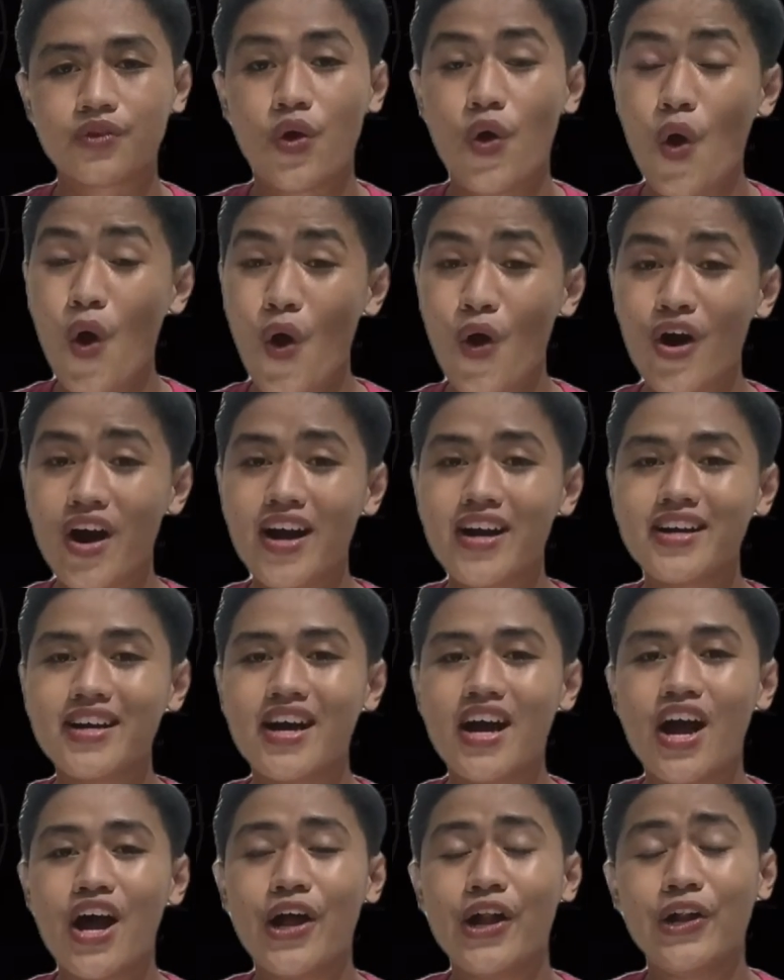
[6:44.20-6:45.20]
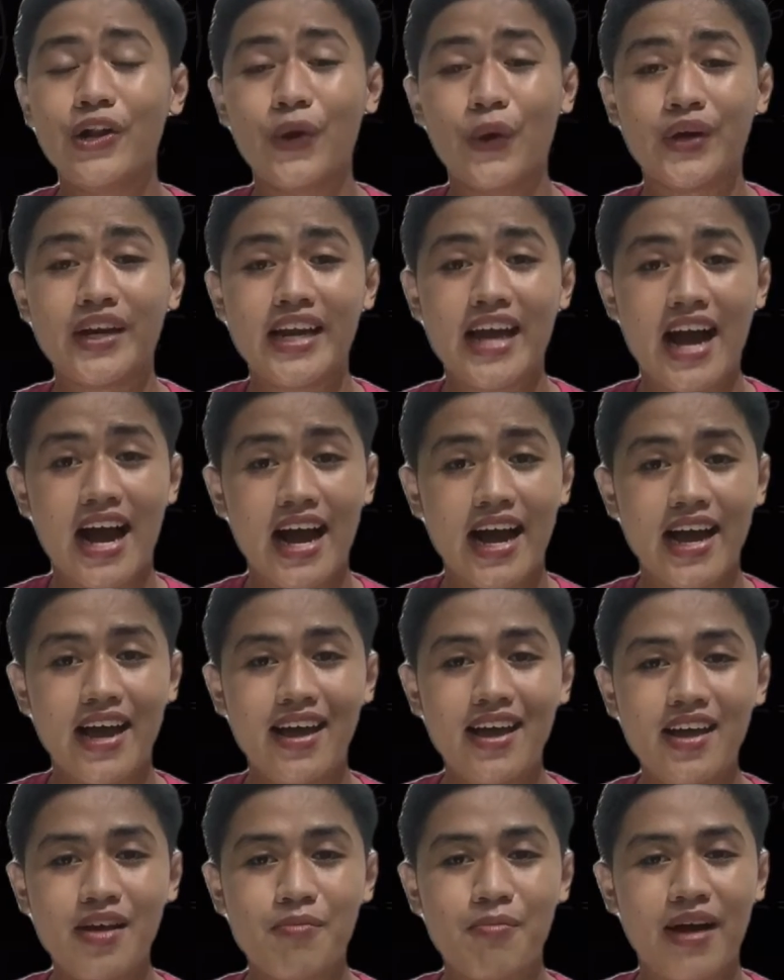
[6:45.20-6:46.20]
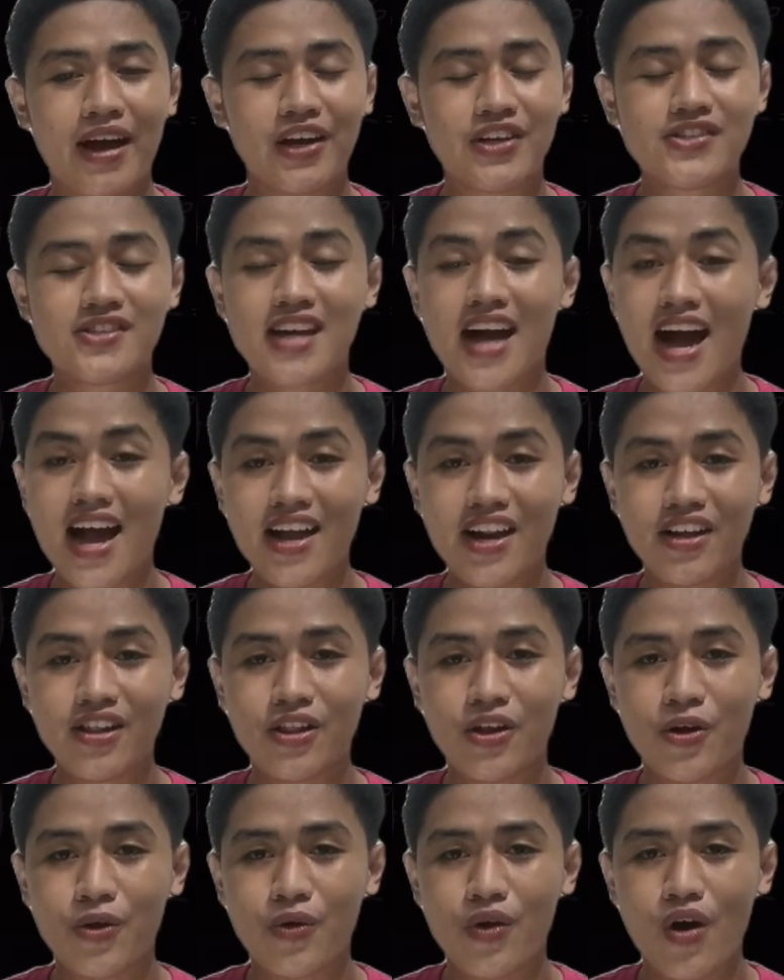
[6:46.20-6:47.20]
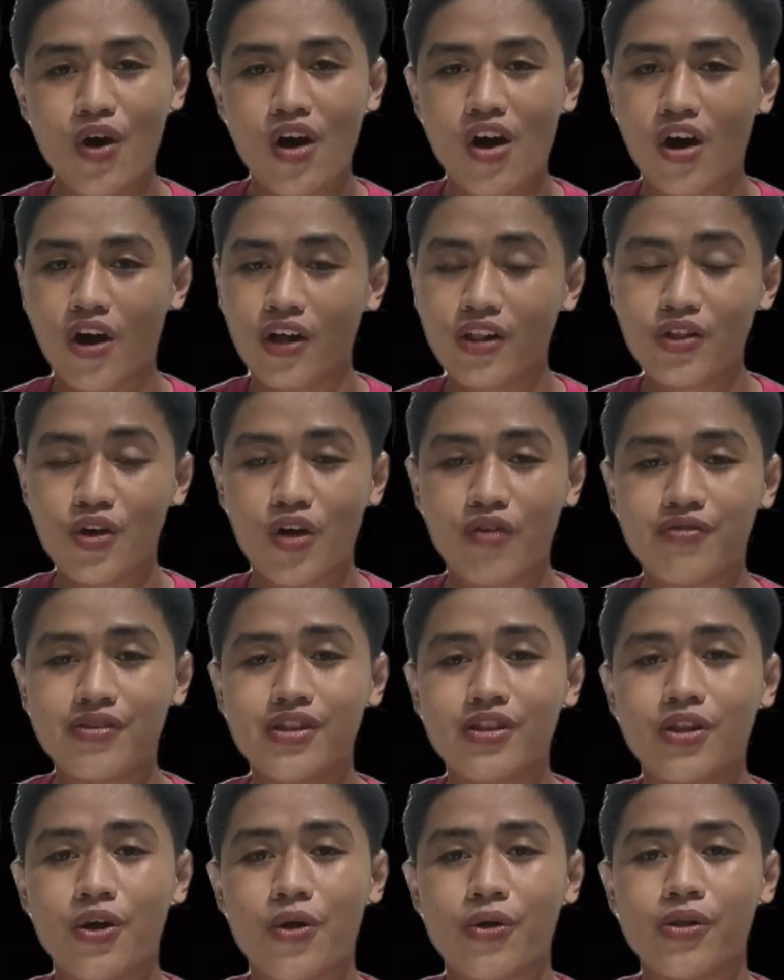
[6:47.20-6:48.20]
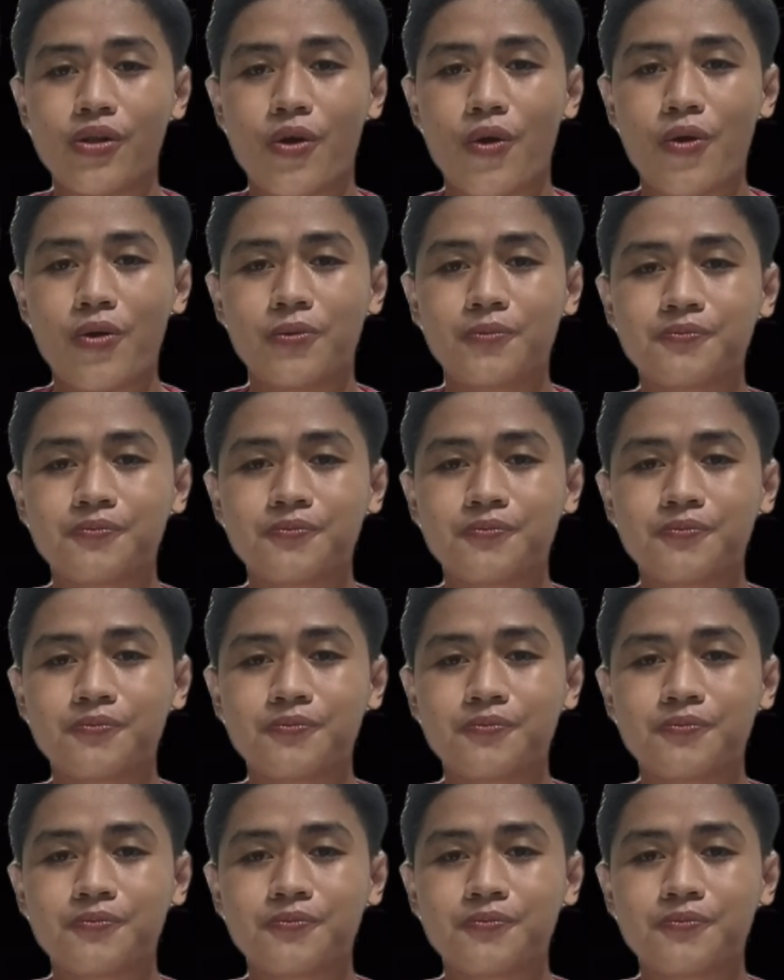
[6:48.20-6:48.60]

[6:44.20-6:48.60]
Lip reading: Or low-d high minus high-d low all over low-low.